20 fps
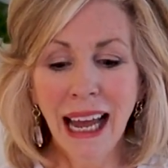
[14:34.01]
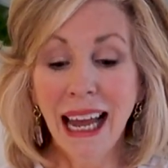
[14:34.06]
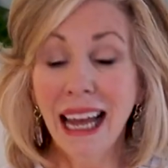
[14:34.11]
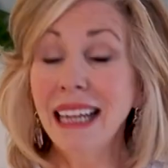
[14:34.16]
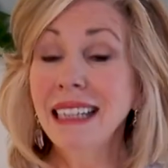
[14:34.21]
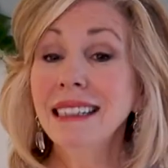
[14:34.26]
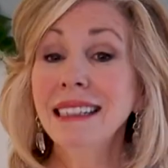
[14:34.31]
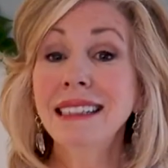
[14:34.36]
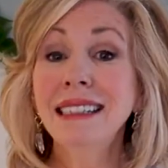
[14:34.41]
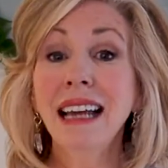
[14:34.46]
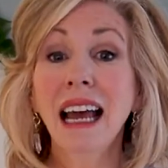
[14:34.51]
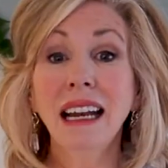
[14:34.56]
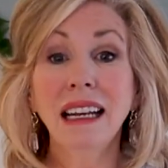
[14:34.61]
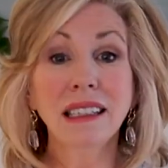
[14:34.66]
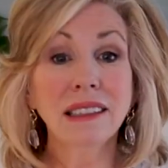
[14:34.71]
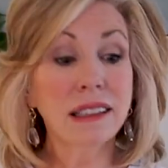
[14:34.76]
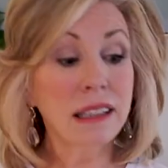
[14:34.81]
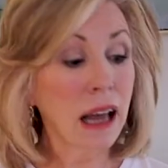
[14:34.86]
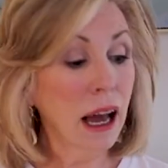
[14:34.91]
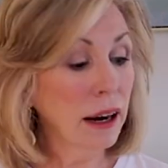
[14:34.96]
Instead,
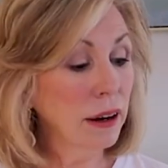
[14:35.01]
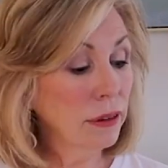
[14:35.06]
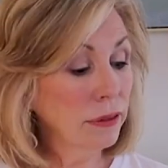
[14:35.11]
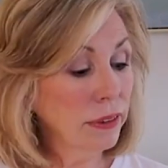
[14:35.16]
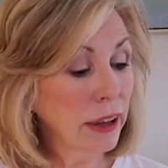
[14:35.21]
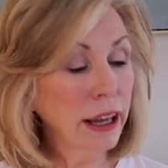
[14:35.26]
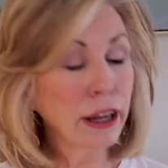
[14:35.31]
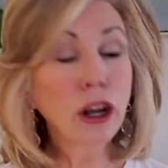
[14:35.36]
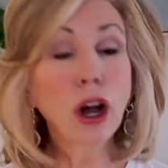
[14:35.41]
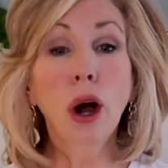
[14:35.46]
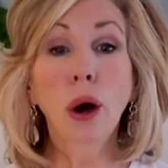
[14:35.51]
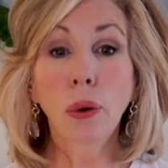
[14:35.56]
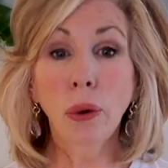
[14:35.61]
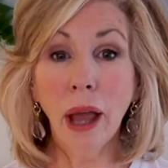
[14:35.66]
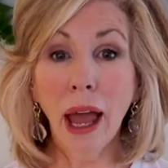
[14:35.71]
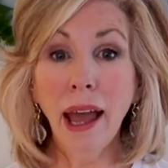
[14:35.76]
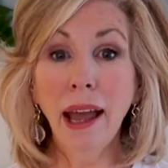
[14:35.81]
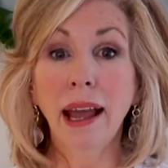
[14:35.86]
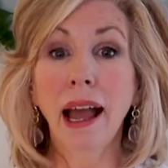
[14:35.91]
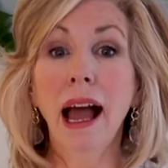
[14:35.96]
it's kind of like,
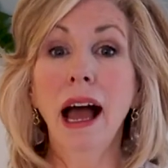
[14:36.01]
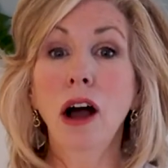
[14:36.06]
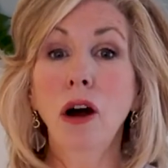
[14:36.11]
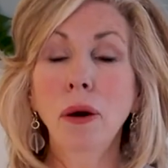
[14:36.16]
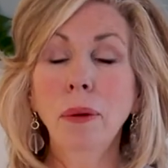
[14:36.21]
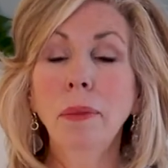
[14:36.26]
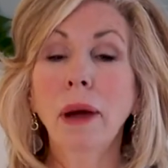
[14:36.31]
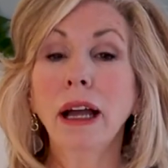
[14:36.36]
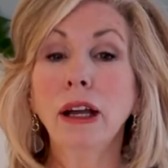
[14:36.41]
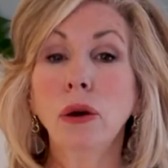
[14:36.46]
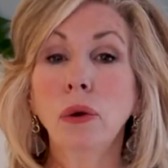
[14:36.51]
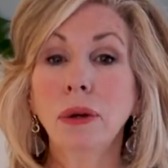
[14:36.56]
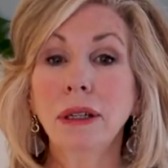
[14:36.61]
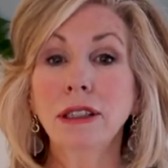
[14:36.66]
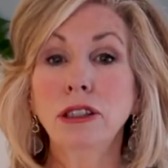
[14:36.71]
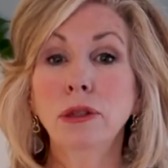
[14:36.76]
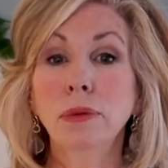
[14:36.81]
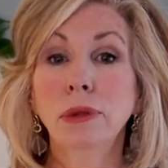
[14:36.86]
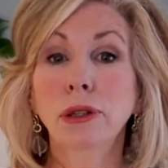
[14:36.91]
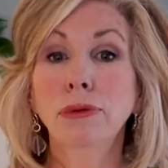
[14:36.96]
okay, how am I
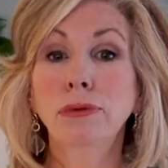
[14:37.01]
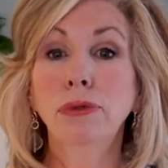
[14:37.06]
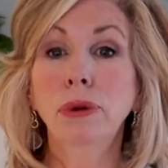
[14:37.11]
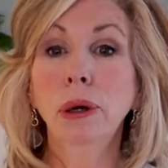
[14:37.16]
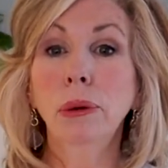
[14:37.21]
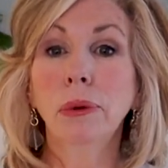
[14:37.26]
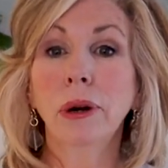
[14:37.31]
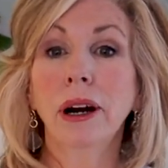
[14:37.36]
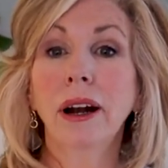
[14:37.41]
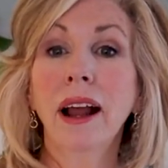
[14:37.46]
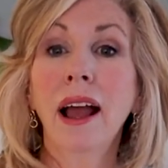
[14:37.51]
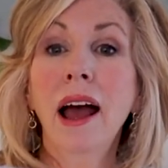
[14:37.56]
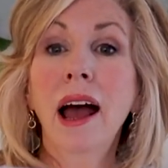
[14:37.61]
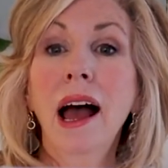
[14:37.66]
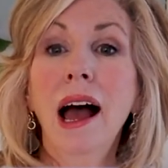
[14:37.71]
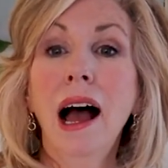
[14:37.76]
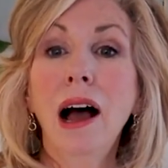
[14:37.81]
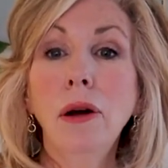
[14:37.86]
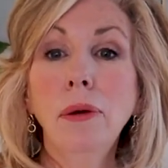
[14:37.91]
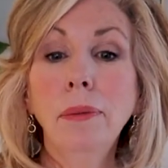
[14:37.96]
going to move forward?
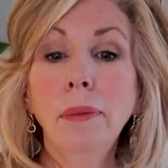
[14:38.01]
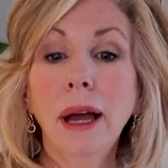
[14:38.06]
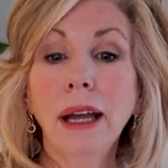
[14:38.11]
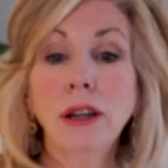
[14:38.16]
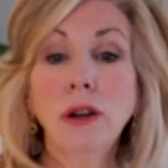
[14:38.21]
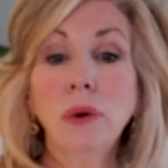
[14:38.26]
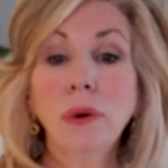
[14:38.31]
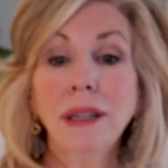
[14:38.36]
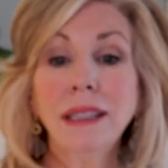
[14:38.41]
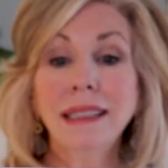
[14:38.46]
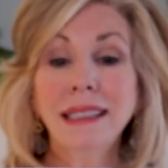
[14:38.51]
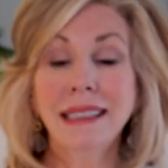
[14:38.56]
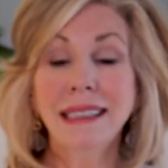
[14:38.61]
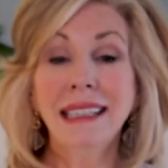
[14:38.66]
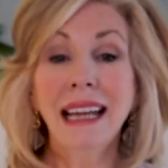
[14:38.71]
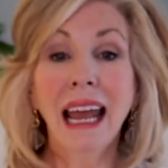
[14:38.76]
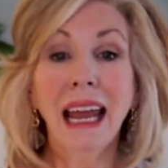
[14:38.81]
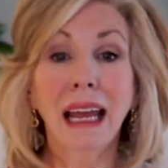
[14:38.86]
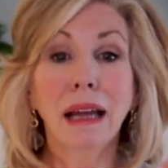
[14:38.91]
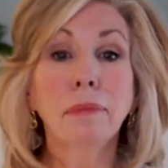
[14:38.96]
How am I going to
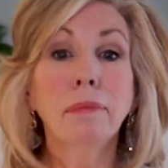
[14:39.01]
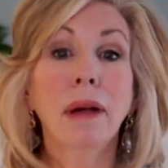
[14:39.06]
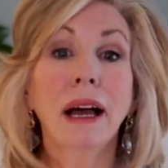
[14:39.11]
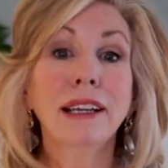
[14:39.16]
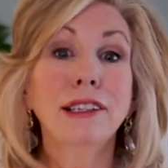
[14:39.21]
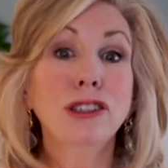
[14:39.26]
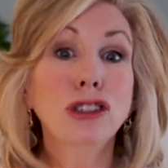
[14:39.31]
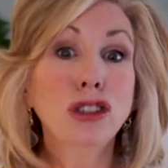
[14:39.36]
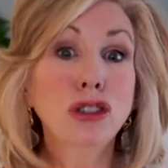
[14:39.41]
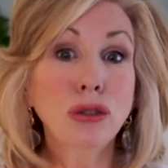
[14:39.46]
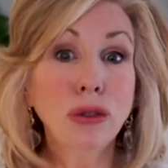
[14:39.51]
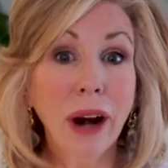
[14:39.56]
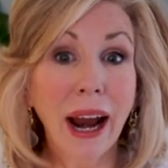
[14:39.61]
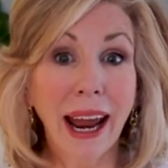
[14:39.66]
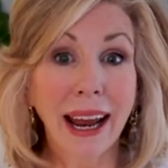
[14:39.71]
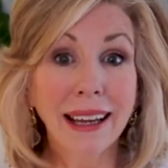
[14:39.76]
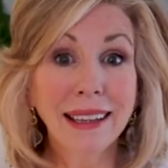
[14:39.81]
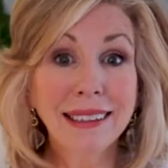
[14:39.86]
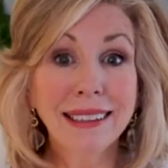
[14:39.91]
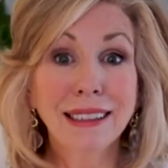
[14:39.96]
take my
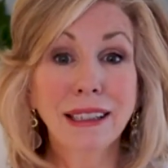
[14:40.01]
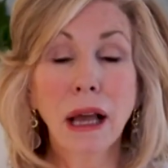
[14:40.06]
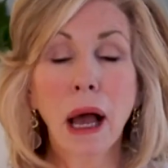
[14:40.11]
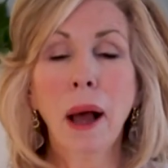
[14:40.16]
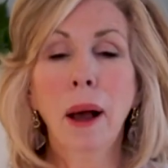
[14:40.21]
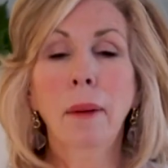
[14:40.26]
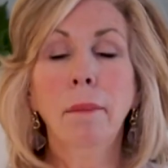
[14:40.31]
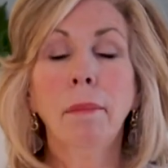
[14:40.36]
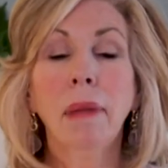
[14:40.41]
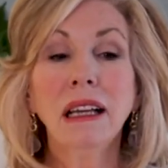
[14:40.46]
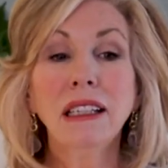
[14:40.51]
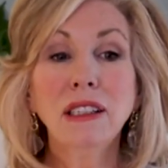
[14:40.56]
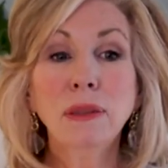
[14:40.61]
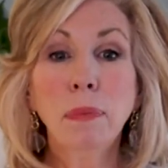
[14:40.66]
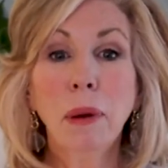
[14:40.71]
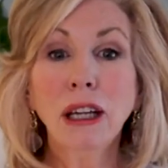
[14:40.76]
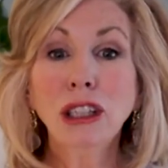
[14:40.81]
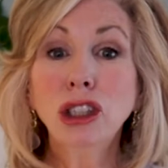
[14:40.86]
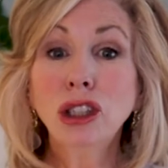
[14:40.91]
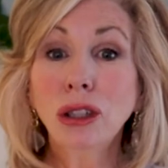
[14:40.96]
strengths, my
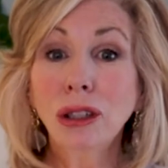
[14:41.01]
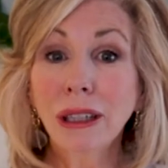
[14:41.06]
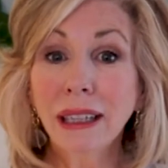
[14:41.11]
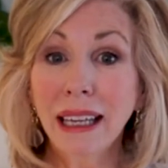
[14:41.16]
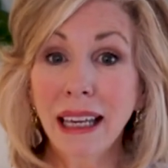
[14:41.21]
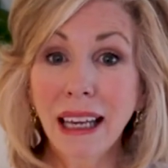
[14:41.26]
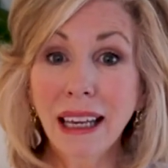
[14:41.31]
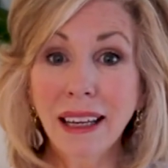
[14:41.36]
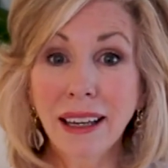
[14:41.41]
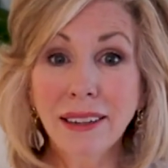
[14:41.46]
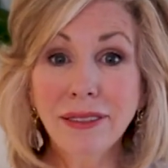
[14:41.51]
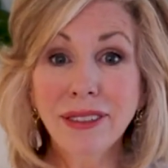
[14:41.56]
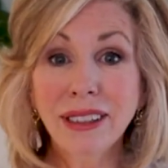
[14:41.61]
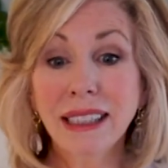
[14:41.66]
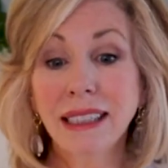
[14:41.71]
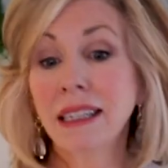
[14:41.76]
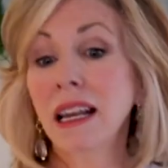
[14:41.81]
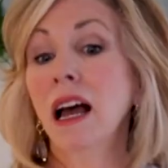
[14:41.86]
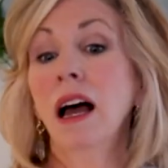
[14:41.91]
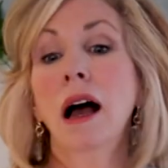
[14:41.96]
special
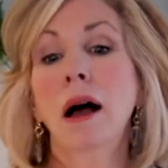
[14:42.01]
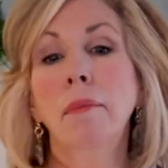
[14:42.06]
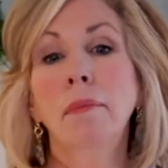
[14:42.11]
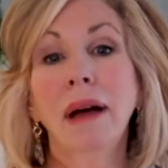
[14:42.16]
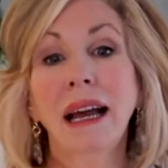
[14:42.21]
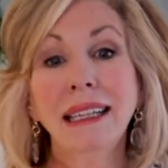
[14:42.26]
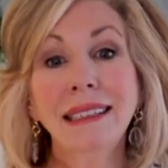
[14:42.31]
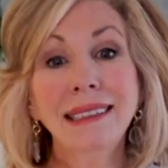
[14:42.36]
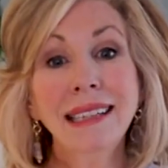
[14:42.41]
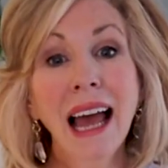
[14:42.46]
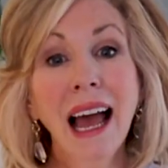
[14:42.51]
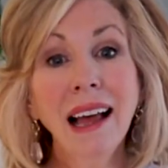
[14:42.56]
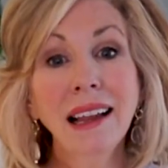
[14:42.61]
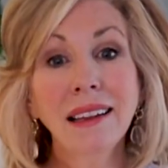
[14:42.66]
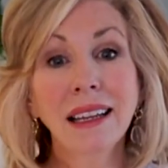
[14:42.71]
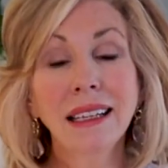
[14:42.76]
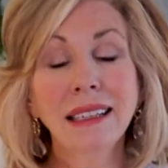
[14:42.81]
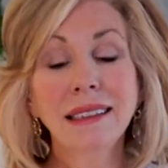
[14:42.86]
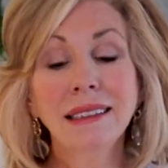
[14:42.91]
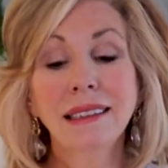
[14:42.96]
gifts, my
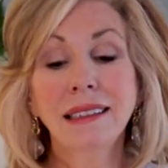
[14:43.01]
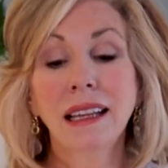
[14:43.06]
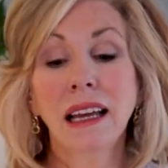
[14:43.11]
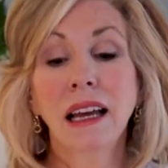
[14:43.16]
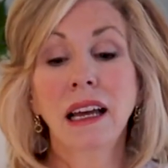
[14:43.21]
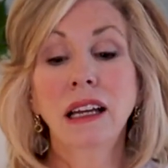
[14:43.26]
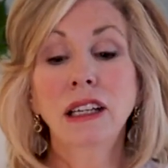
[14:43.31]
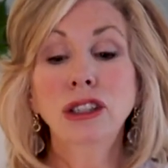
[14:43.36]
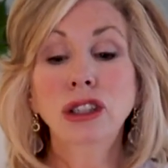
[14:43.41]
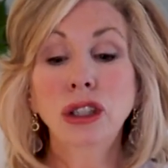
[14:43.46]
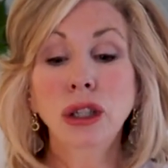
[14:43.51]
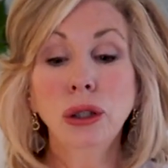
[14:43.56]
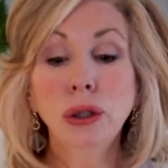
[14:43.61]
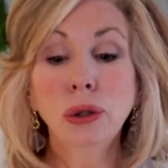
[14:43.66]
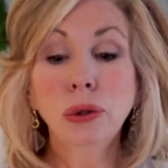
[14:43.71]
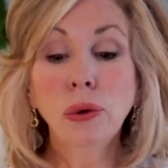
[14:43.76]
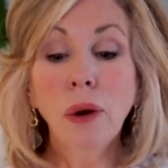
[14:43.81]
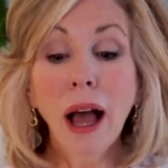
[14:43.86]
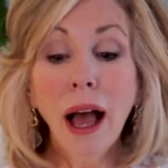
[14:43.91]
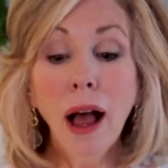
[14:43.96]
talents
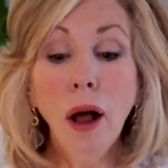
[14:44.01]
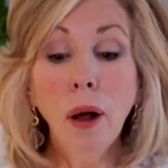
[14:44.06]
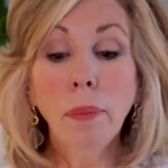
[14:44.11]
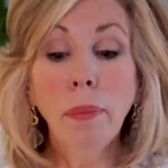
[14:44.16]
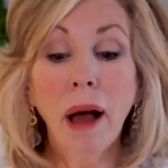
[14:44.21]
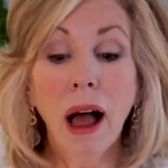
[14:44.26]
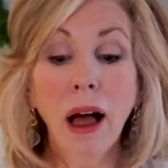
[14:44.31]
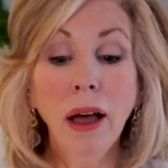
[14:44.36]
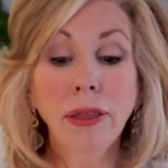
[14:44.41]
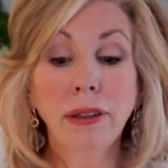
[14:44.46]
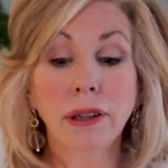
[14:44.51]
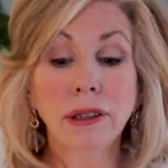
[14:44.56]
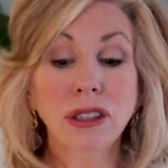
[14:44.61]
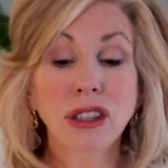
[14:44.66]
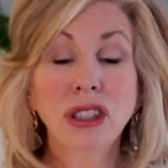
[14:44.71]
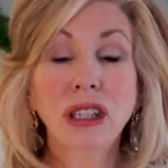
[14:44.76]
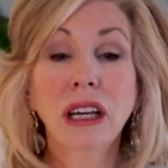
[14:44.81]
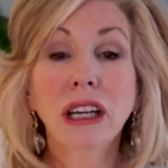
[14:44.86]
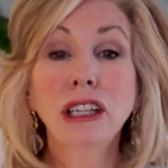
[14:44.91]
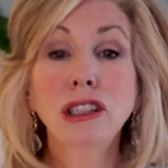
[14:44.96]
to help
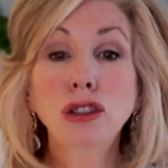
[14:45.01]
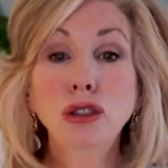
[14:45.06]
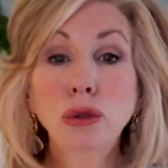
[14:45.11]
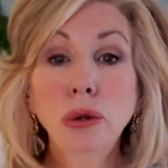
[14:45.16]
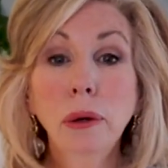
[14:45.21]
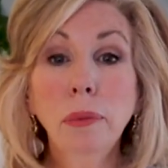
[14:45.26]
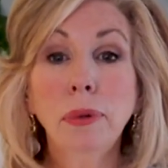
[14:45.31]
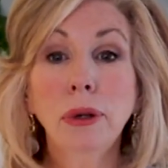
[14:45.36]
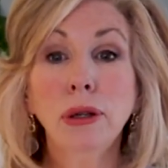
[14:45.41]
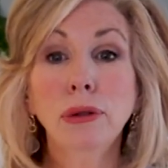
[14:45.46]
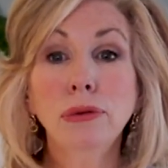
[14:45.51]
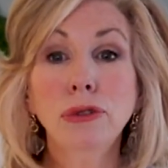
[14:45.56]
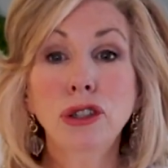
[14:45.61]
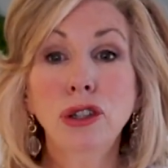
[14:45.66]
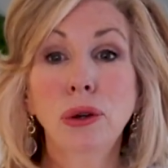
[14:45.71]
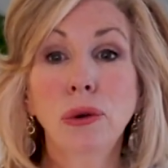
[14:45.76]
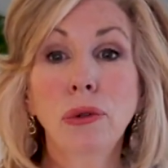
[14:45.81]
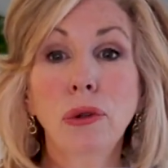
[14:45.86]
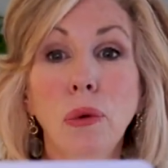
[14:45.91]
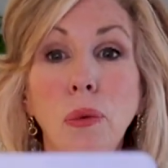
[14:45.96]
others, to contribute
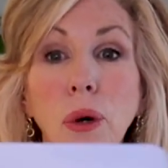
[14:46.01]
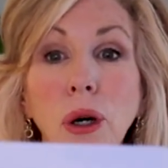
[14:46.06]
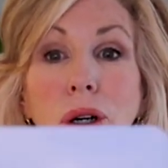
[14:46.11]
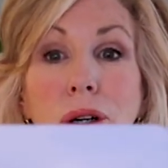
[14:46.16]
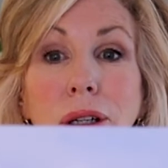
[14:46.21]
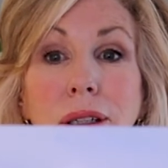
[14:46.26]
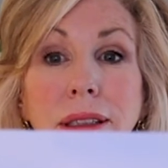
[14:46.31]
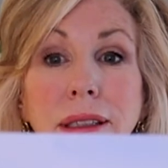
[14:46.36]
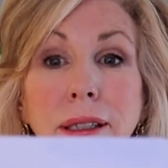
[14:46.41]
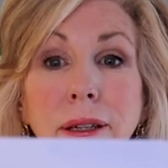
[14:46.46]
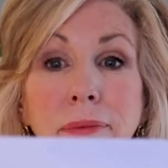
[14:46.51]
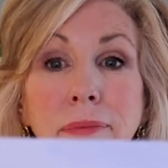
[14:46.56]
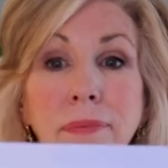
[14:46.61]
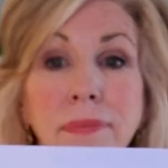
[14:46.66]
to the world?